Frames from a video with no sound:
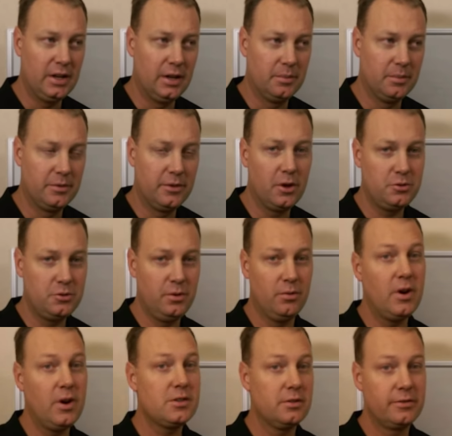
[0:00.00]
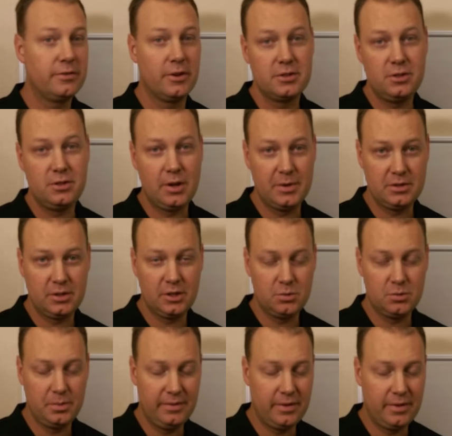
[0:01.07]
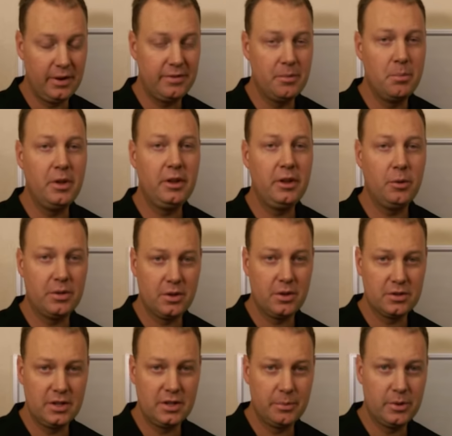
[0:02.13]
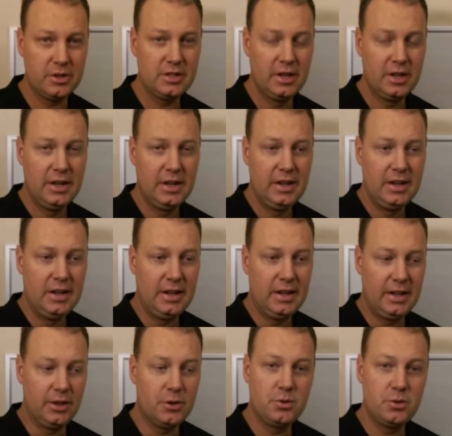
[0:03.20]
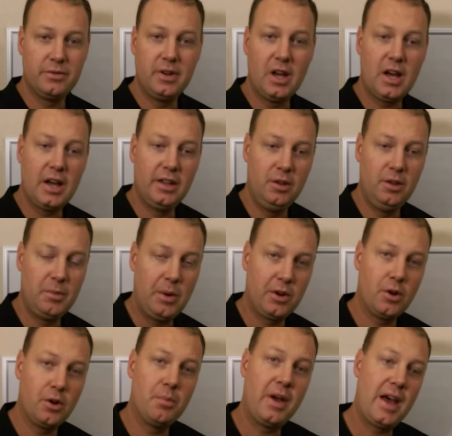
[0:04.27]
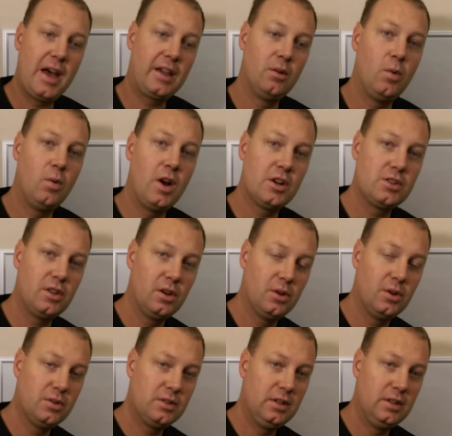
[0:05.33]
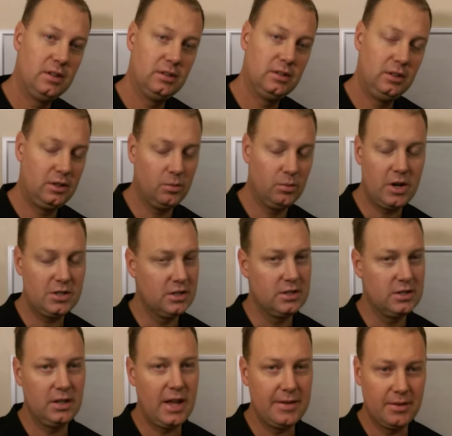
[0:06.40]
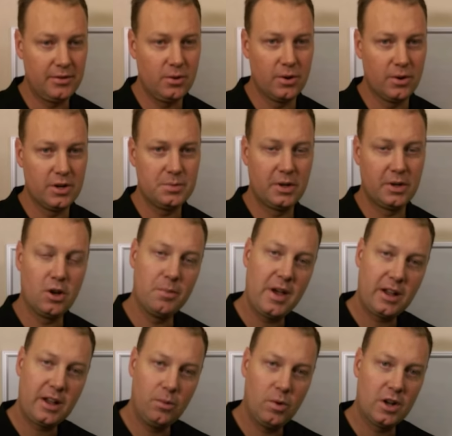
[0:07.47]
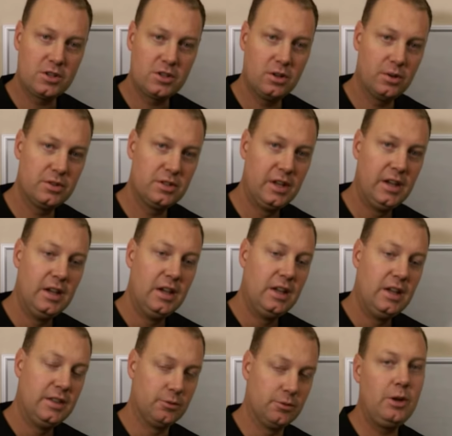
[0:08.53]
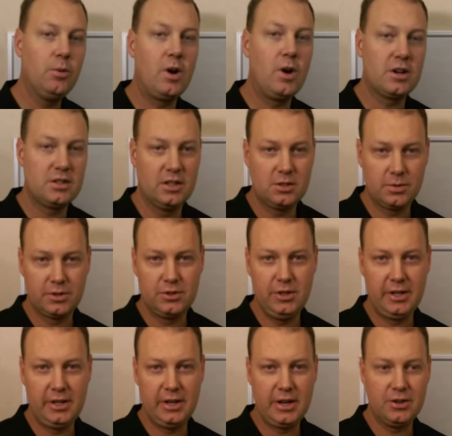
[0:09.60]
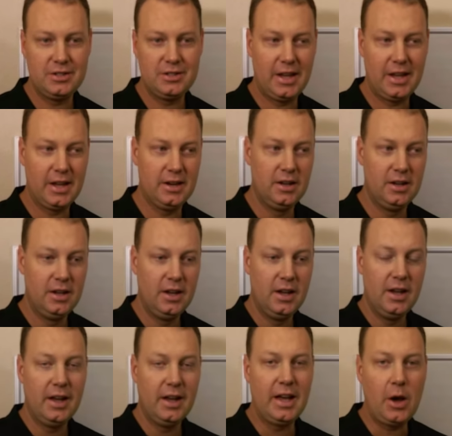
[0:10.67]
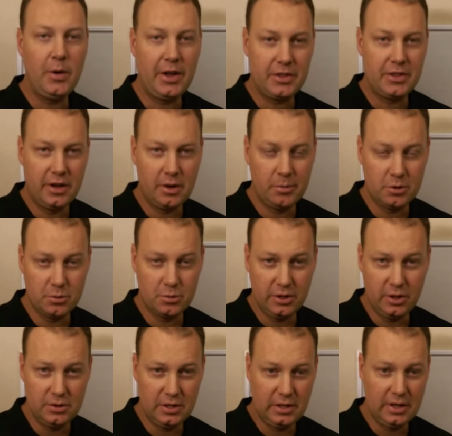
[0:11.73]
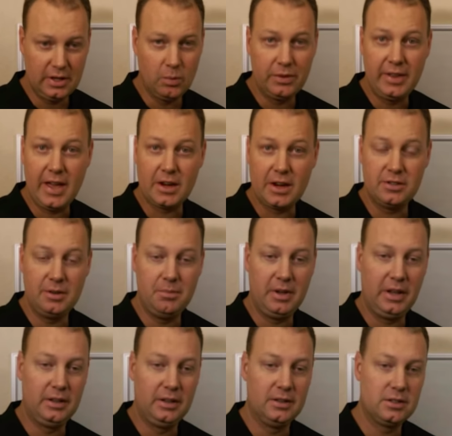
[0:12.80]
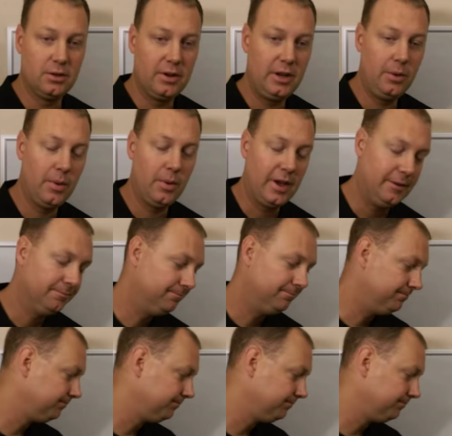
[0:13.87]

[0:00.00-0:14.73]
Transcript: Um, those who watched the first two episodes will be very familiar with those numbers. And those who have not, you may want to go back and watch those. You can watch this live, of course, but go back and watch those and rewatch this one so you can understand how we got the numbers we're using and what they actually mean. So anyway,